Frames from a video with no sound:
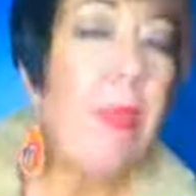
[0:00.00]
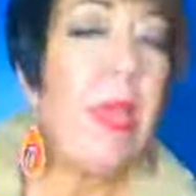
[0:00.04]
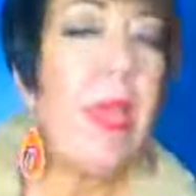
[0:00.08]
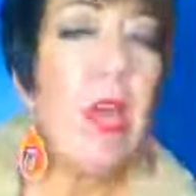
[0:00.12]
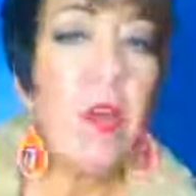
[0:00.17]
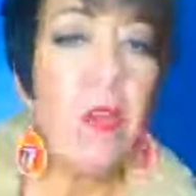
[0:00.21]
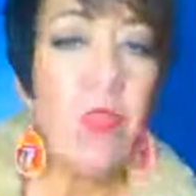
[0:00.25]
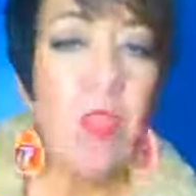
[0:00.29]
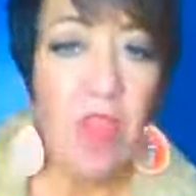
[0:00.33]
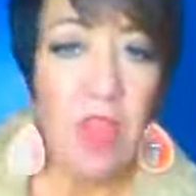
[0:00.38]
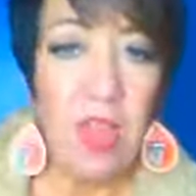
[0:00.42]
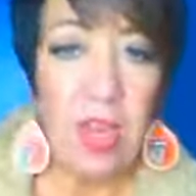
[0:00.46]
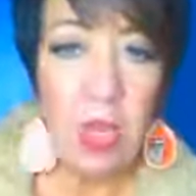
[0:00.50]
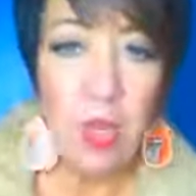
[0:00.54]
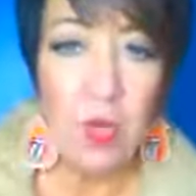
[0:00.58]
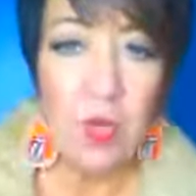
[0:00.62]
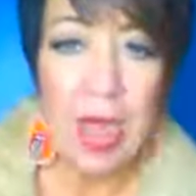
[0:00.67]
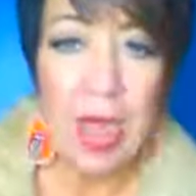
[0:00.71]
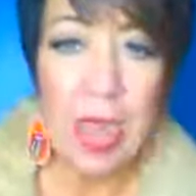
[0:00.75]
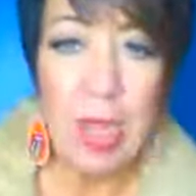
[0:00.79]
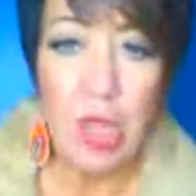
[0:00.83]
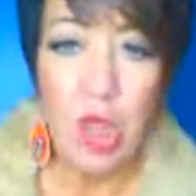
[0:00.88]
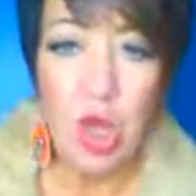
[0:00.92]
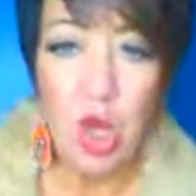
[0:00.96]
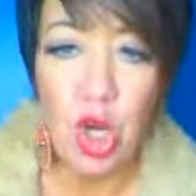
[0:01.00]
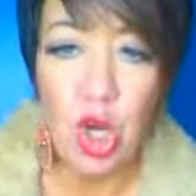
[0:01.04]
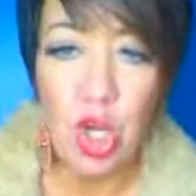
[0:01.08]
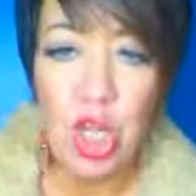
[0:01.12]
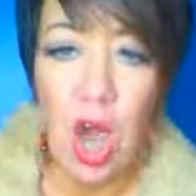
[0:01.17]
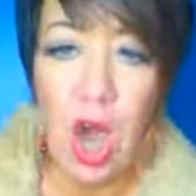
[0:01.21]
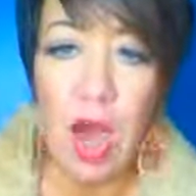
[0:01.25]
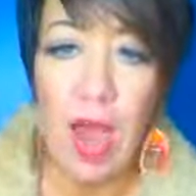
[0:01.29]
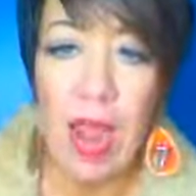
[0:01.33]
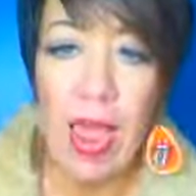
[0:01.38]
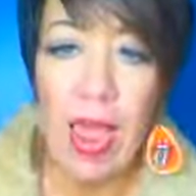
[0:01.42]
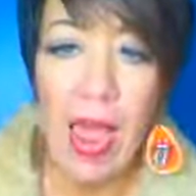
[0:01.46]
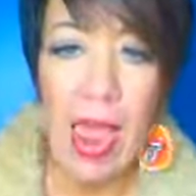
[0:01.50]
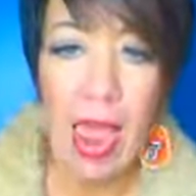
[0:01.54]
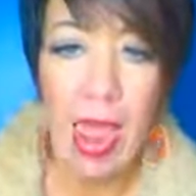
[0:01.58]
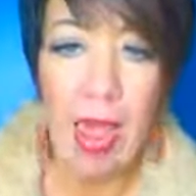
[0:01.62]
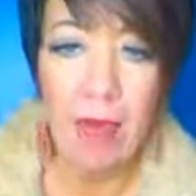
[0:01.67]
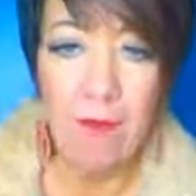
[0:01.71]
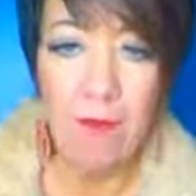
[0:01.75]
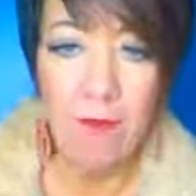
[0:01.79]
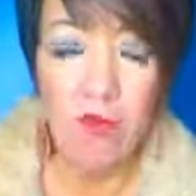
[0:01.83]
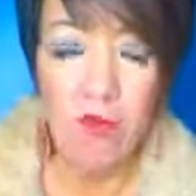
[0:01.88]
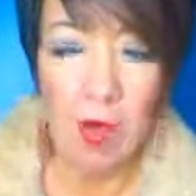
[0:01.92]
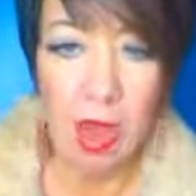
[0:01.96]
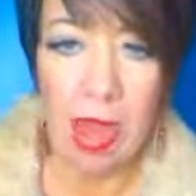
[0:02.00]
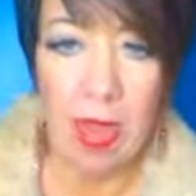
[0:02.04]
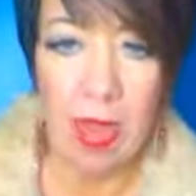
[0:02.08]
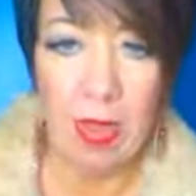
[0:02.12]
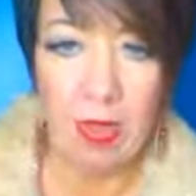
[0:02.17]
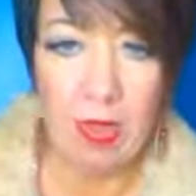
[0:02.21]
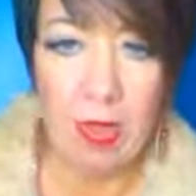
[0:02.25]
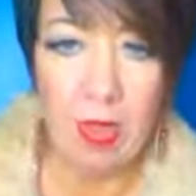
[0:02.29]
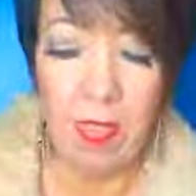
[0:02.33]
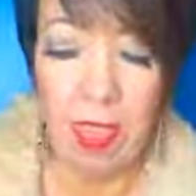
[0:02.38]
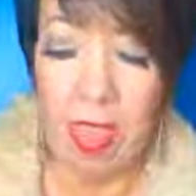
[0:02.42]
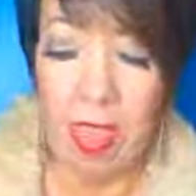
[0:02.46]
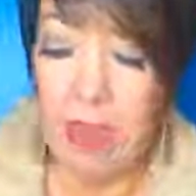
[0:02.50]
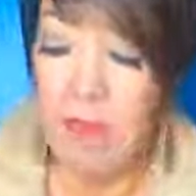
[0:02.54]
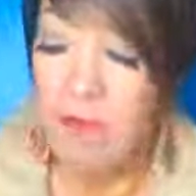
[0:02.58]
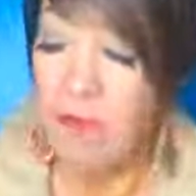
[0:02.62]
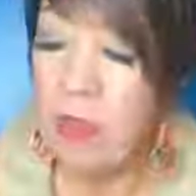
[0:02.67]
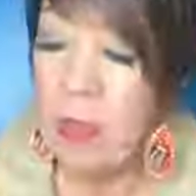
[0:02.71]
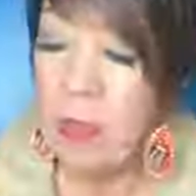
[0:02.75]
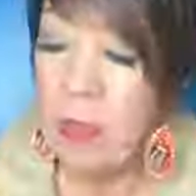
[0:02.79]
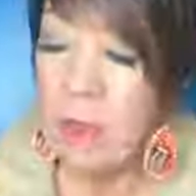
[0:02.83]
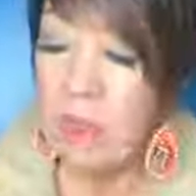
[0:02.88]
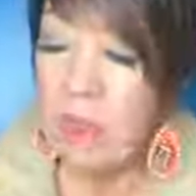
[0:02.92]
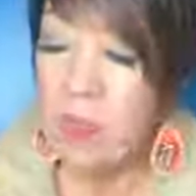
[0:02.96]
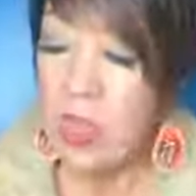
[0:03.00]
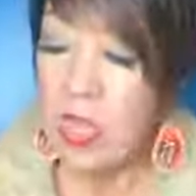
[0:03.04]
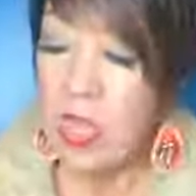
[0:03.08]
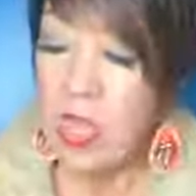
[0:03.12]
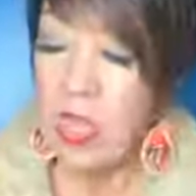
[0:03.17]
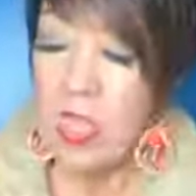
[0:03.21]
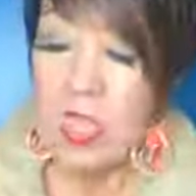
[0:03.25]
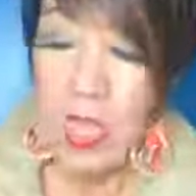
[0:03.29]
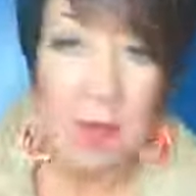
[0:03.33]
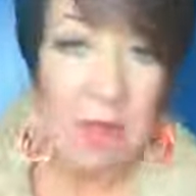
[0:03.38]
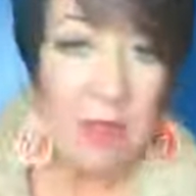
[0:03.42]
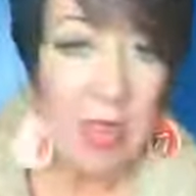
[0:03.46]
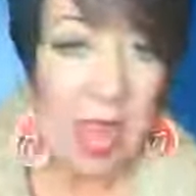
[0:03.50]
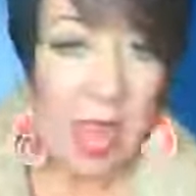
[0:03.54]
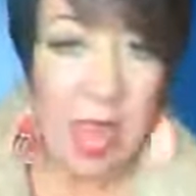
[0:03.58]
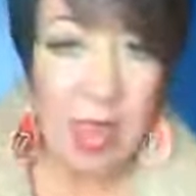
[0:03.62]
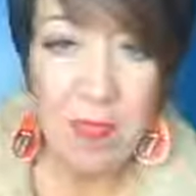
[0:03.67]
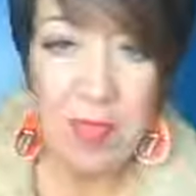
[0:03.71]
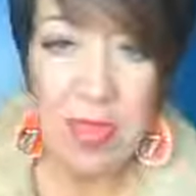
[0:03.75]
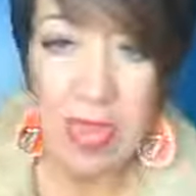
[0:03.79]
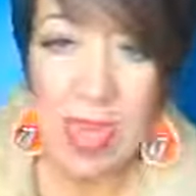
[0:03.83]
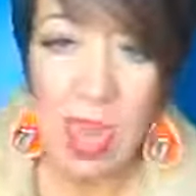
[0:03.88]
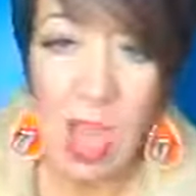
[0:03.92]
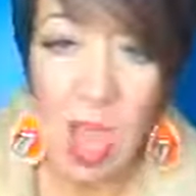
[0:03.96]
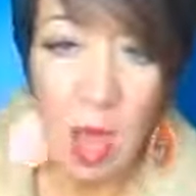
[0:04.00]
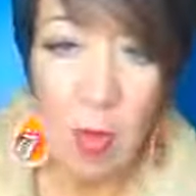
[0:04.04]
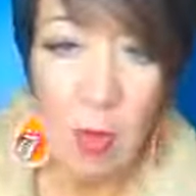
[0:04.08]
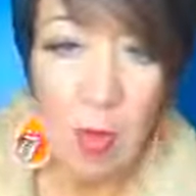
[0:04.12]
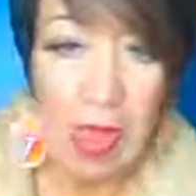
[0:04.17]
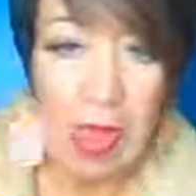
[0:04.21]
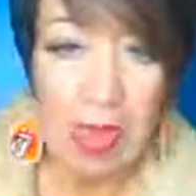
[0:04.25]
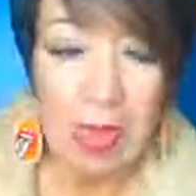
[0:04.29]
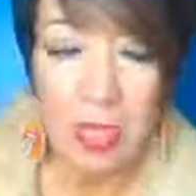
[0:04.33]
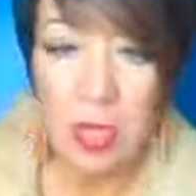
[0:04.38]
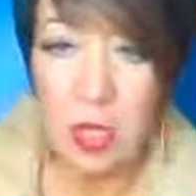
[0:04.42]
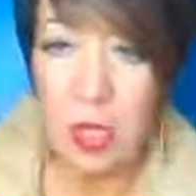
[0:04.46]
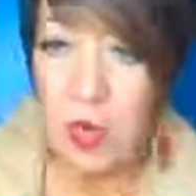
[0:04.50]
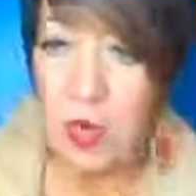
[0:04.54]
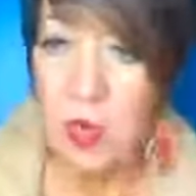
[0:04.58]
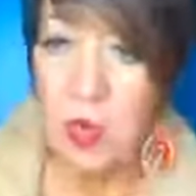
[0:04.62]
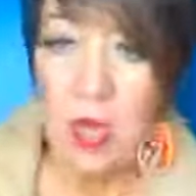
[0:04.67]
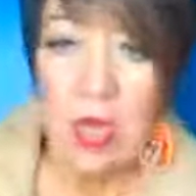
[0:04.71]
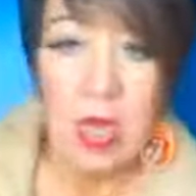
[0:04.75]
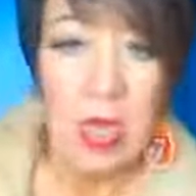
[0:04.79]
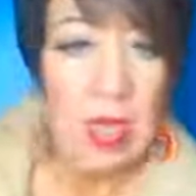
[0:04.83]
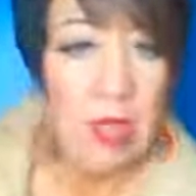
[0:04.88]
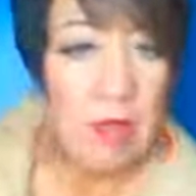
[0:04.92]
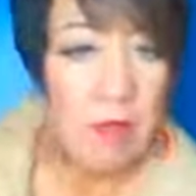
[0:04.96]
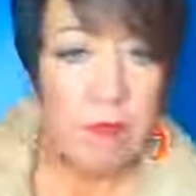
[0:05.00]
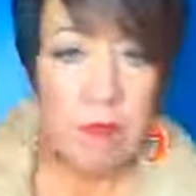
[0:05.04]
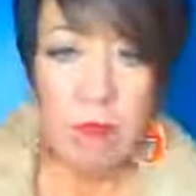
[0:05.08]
Here's the thing, you guys. You're going to have trials in life. Sometimes they come at you